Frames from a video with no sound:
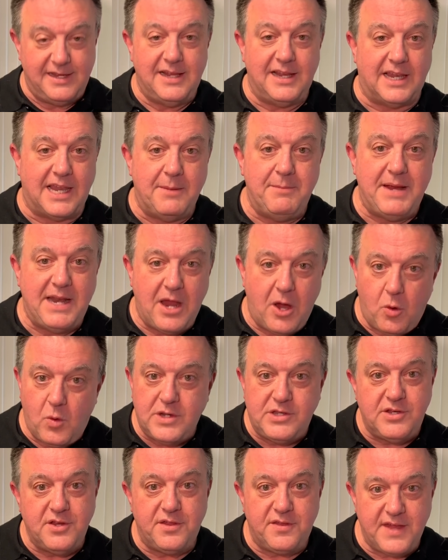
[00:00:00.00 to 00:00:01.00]
Let me know
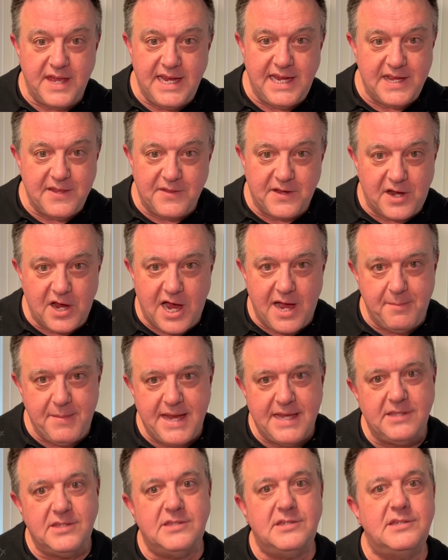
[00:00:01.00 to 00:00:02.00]
what you think in the
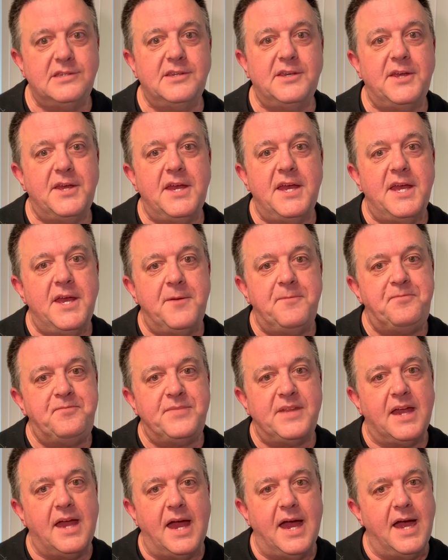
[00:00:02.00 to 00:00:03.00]
comments.
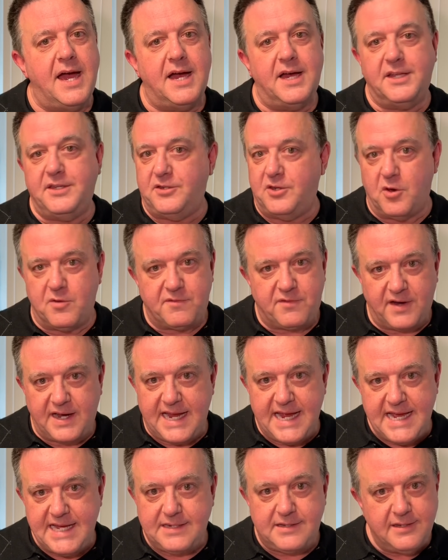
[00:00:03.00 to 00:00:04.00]
Don't
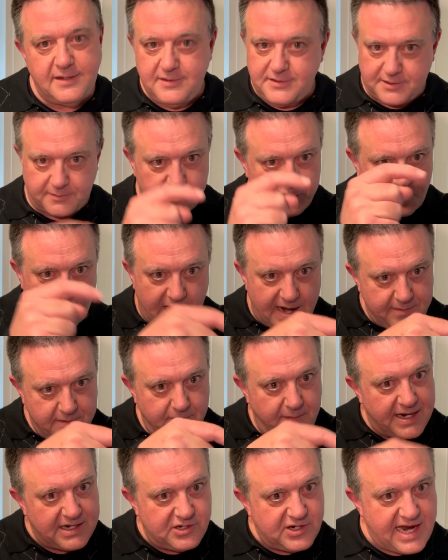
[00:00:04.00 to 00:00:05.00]
forget, subscribe to
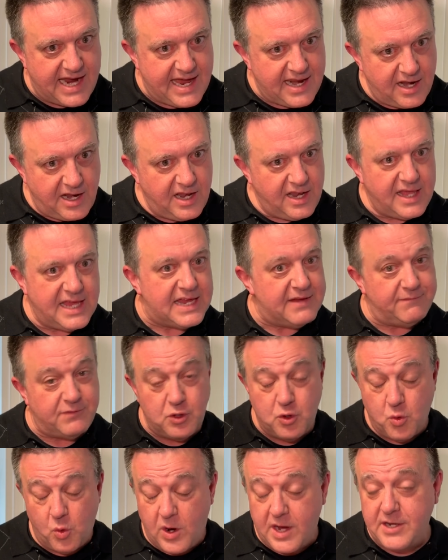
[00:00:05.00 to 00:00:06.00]
my channel if
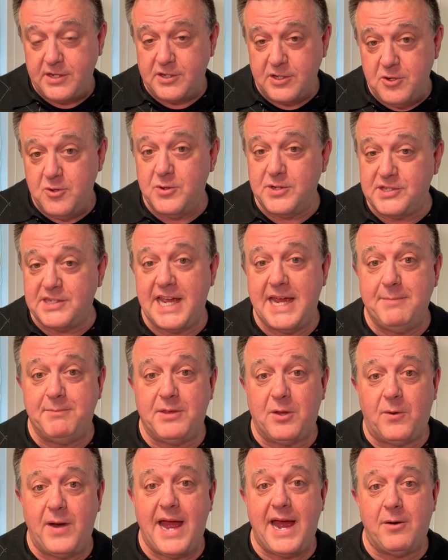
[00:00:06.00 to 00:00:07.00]
you want to escape the
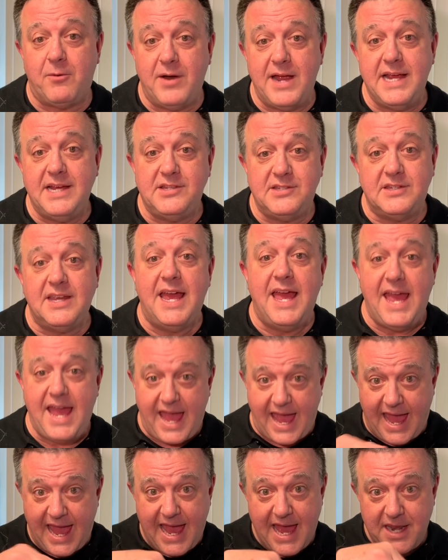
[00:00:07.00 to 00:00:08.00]
rat race,
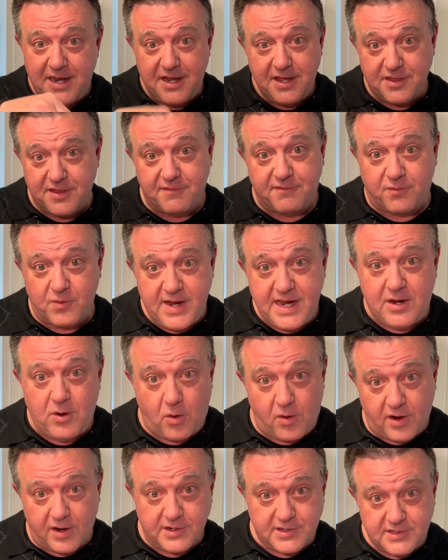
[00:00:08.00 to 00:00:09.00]
and the free
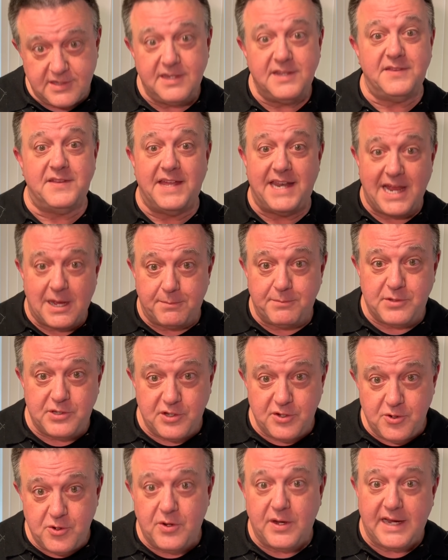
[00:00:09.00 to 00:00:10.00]
course that helps
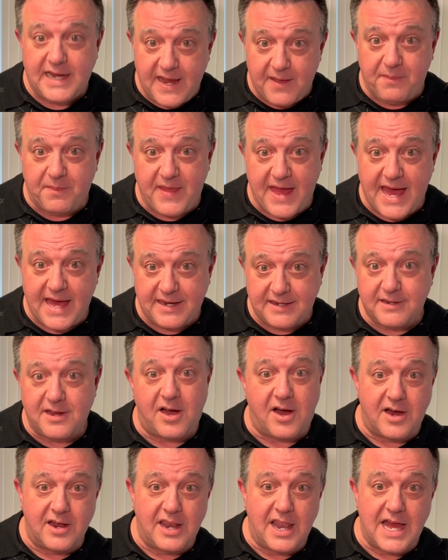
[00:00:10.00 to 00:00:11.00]
you get that
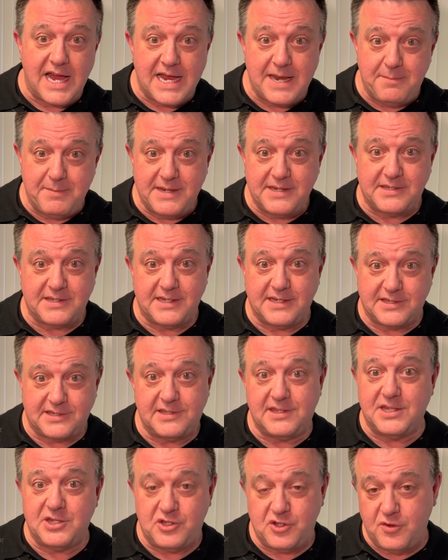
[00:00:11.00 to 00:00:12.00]
online business
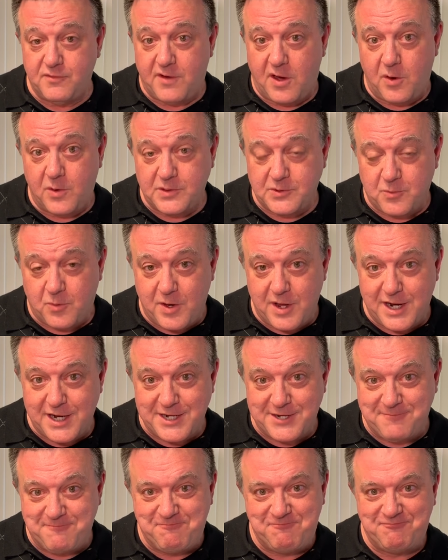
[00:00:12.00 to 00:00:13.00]
that you've always wanted.
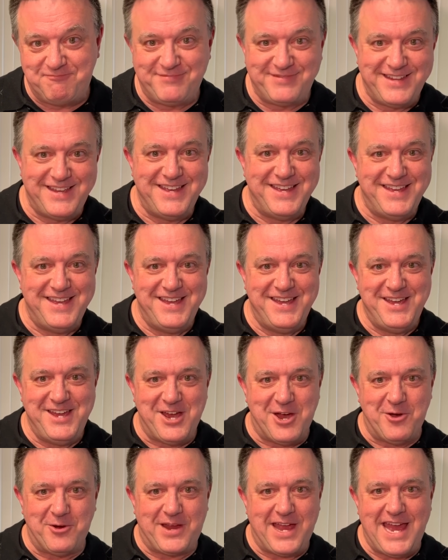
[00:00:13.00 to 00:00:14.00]

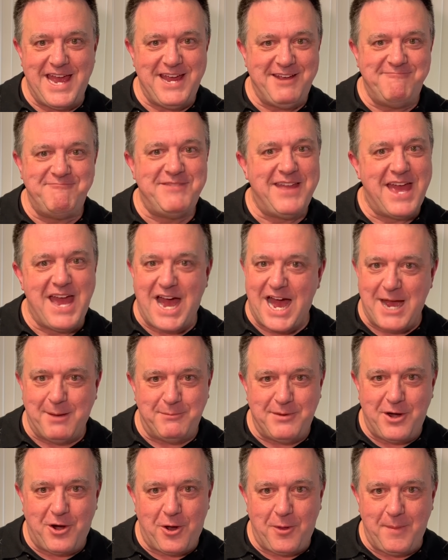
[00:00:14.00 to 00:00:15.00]
Okay, I'm
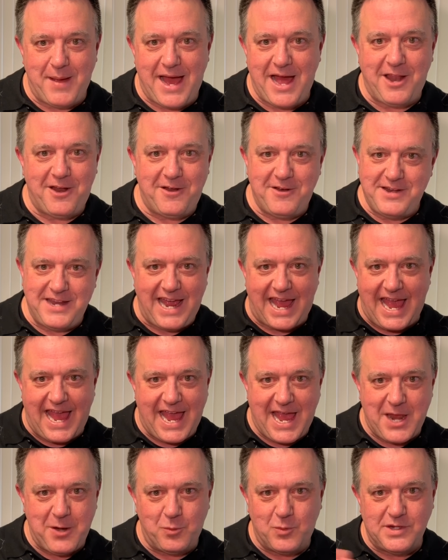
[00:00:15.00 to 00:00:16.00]
Daryl Ballard,
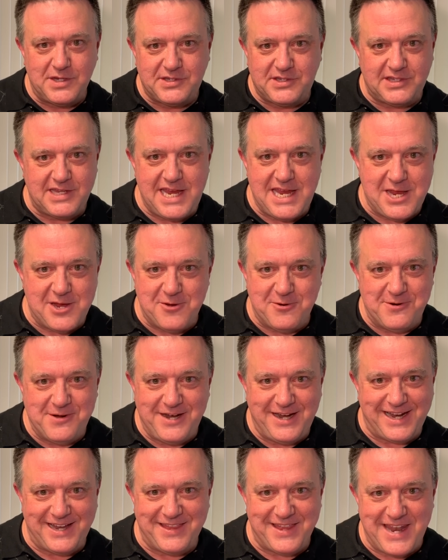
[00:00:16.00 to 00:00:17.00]
and we'll see you
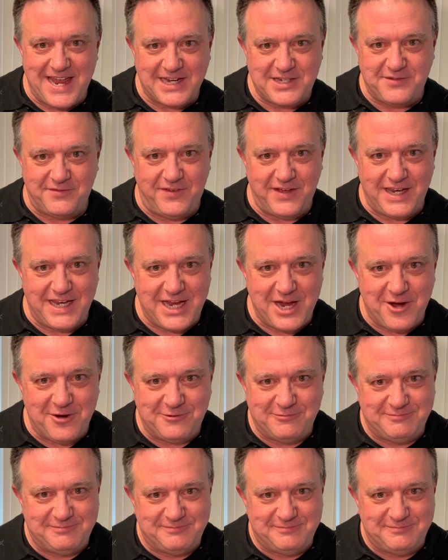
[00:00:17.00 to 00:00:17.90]
in the next video.